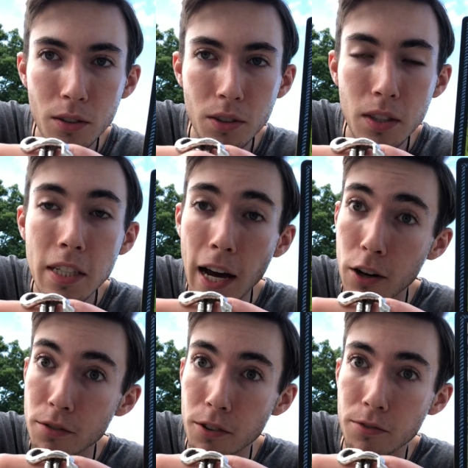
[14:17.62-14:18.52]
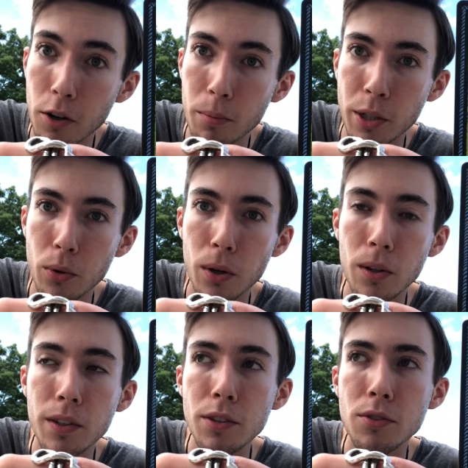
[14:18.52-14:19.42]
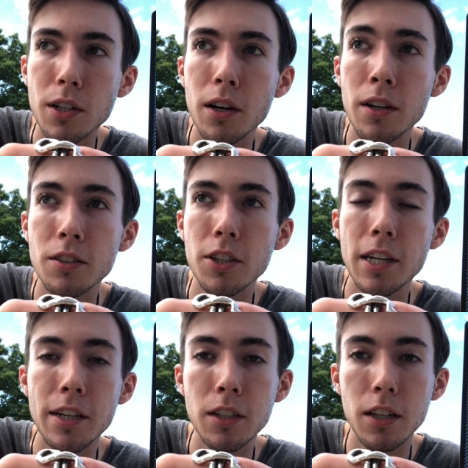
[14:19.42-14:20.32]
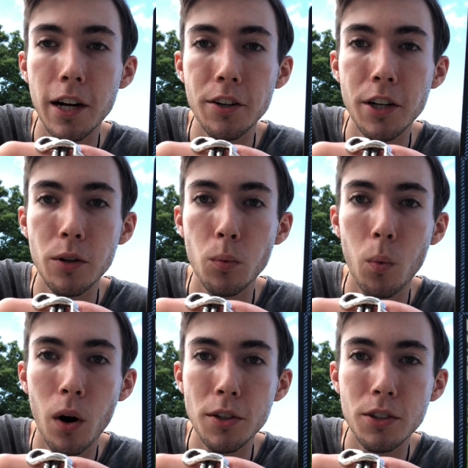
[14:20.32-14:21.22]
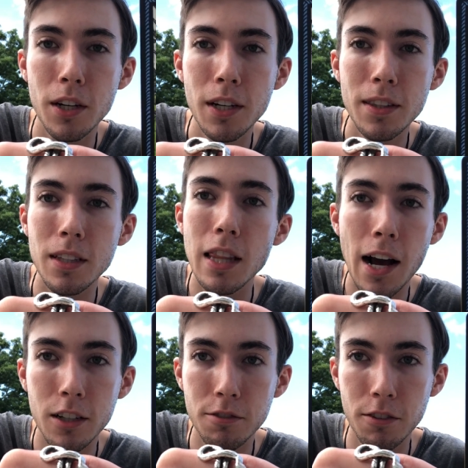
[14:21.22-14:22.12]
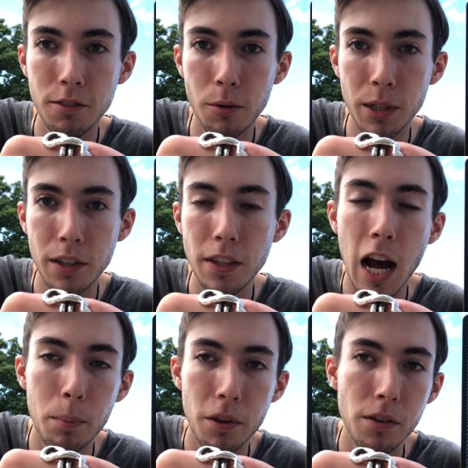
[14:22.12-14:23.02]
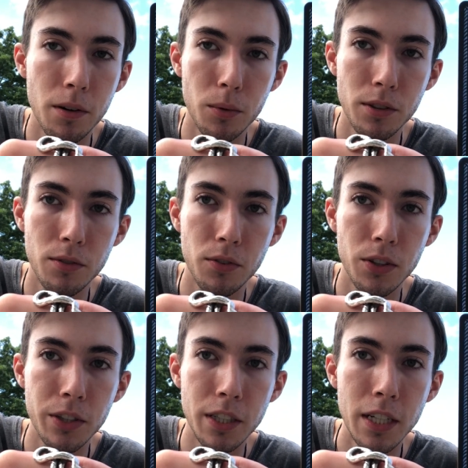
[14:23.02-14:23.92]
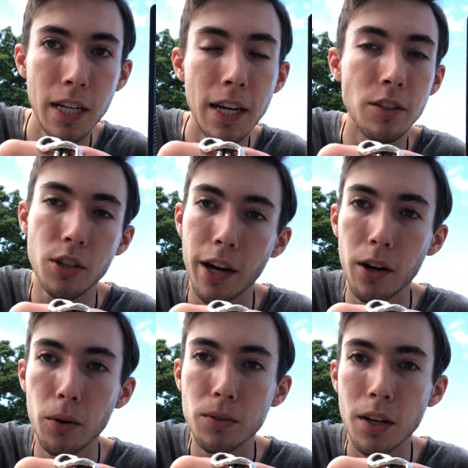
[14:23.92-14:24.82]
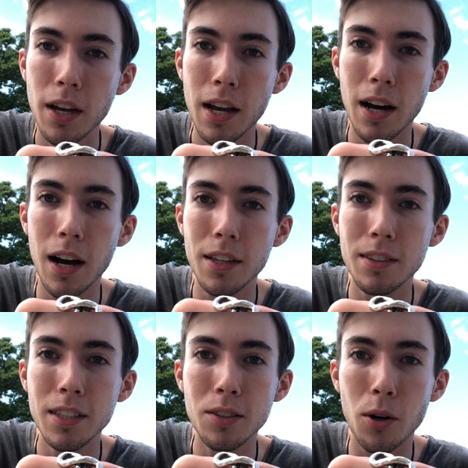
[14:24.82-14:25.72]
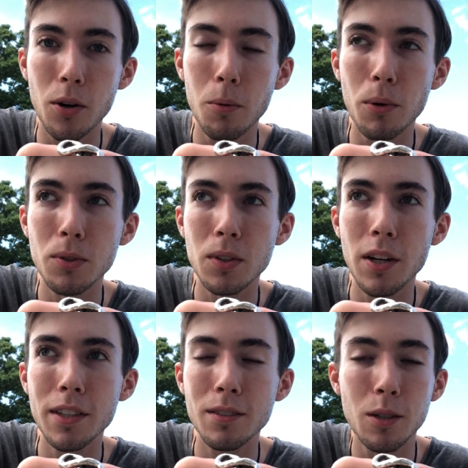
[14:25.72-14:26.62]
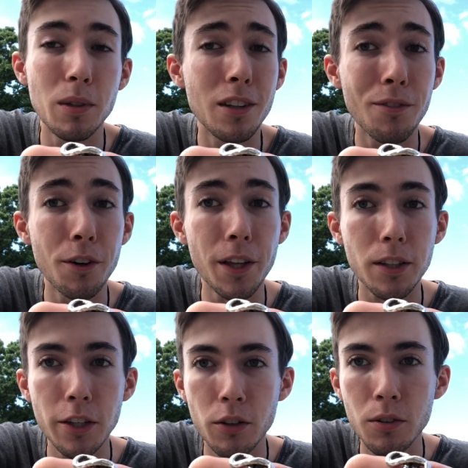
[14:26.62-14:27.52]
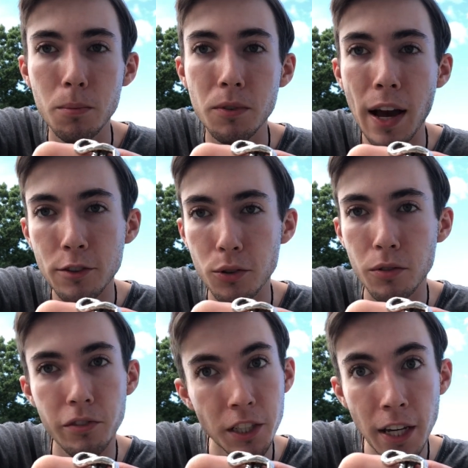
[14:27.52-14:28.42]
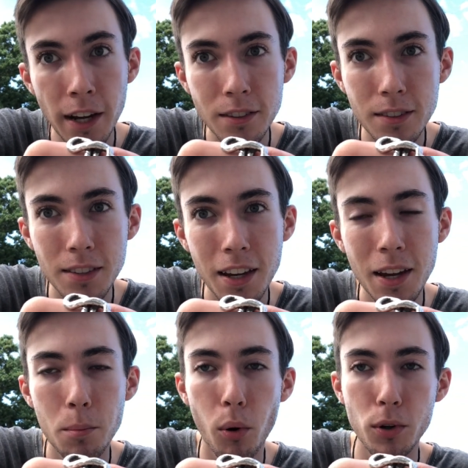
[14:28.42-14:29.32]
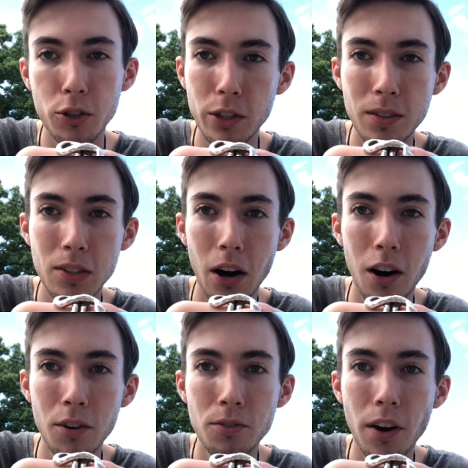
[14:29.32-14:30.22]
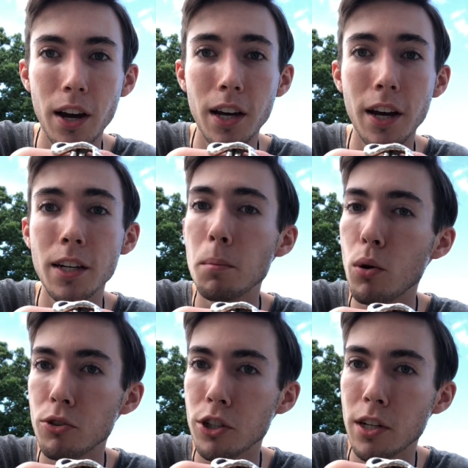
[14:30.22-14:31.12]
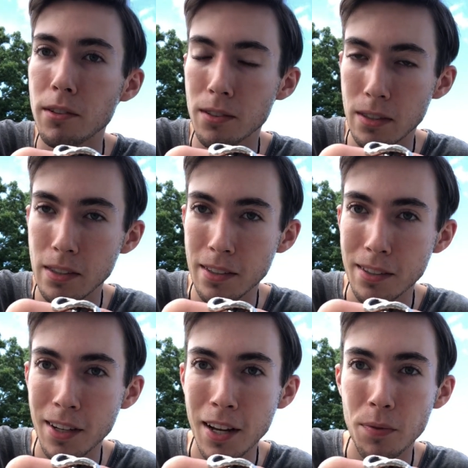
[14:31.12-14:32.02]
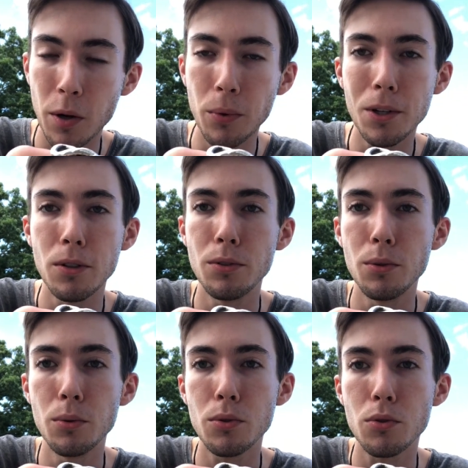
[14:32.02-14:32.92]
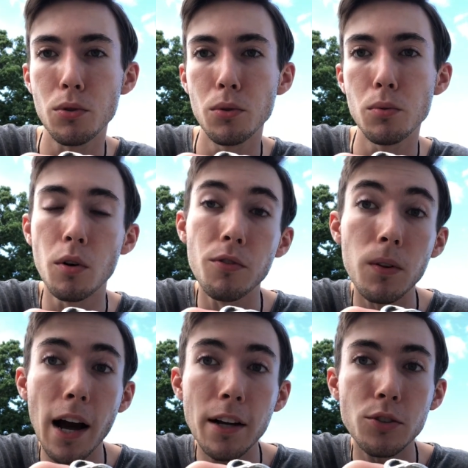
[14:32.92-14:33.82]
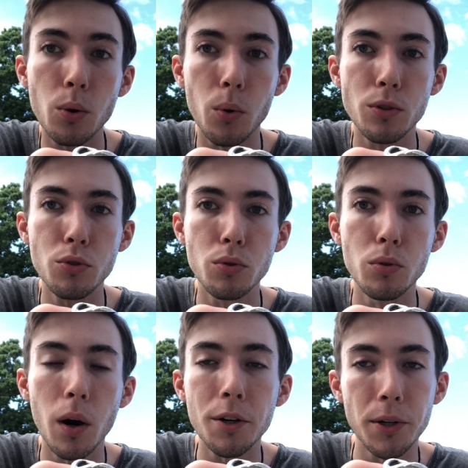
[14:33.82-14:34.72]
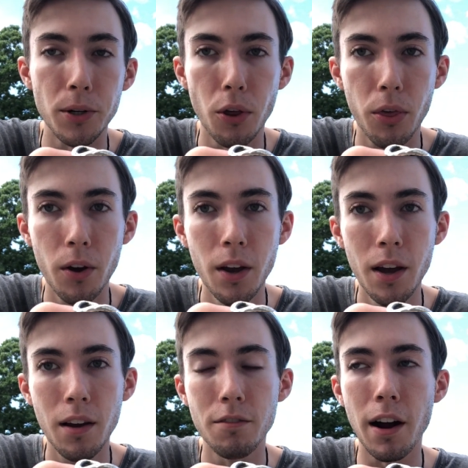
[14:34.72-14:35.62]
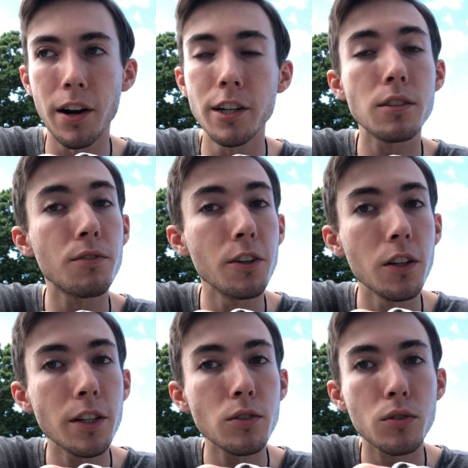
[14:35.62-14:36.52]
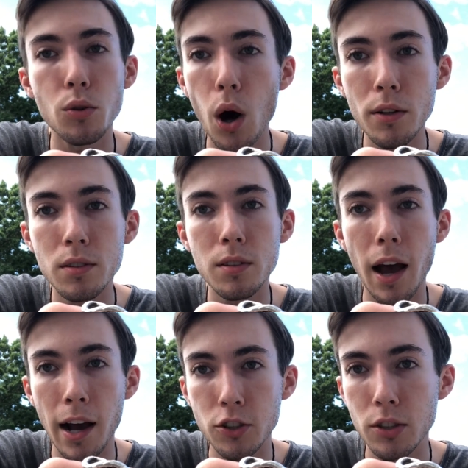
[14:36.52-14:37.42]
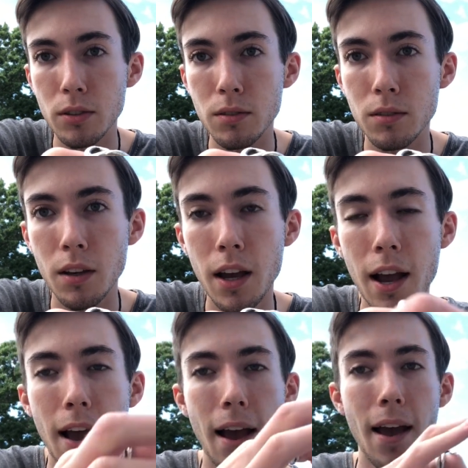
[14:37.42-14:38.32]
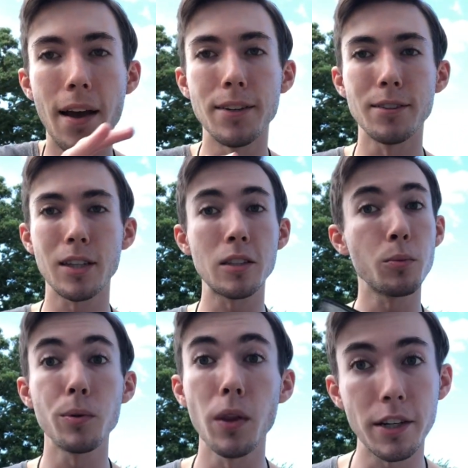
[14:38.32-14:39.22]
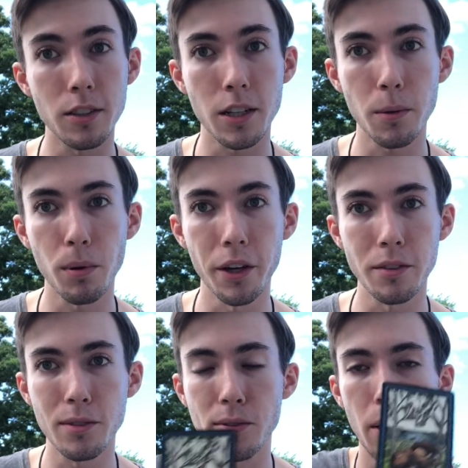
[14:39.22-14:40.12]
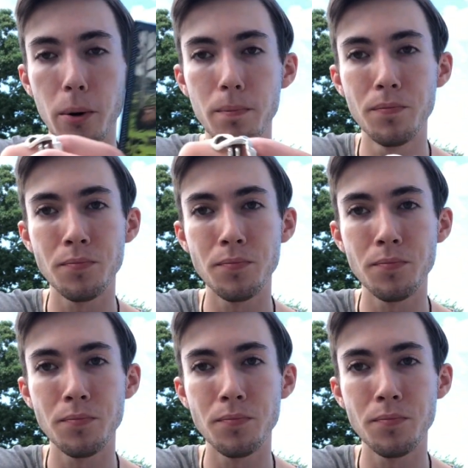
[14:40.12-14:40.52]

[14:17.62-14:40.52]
seek out fulfillment, or at least to gain clarity on what the lack of fulfillment and the apathy that one is feeling entails. These are almost like, to me, they feel like little natural vignettes, portraits of an emotion and a scene that we can use to reflect or to unearth various feelings, thoughts, actions, and things that we would like to take place. So